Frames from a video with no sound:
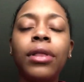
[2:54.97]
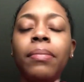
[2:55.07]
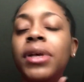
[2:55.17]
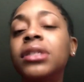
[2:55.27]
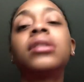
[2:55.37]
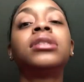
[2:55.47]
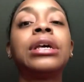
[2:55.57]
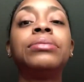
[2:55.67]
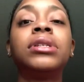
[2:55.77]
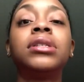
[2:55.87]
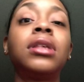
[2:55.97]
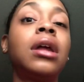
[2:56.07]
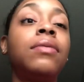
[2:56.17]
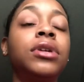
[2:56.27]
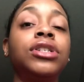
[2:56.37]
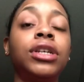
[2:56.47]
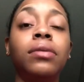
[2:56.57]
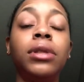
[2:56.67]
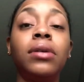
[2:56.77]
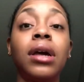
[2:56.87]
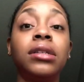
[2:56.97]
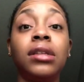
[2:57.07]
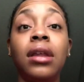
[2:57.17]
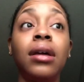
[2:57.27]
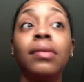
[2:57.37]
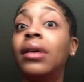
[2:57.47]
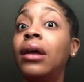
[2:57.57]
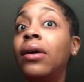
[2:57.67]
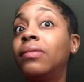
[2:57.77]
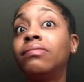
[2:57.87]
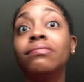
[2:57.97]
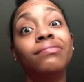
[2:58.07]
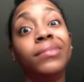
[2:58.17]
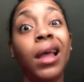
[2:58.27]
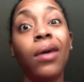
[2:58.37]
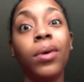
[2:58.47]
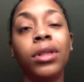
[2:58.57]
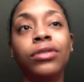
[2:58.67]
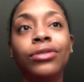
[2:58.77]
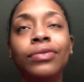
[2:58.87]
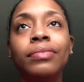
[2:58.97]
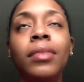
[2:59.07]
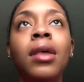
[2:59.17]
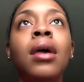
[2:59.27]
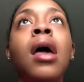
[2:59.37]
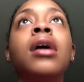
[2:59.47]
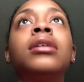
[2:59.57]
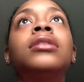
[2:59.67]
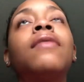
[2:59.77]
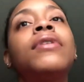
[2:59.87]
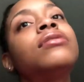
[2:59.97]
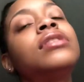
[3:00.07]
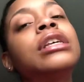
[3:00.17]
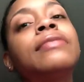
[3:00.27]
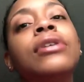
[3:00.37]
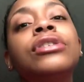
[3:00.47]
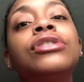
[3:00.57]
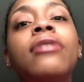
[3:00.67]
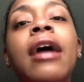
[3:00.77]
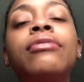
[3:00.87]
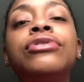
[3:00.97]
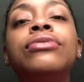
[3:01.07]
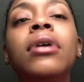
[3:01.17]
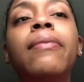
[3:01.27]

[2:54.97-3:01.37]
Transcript: misconceptions that I want to share with you guys today that are not really true. So first things first is you have to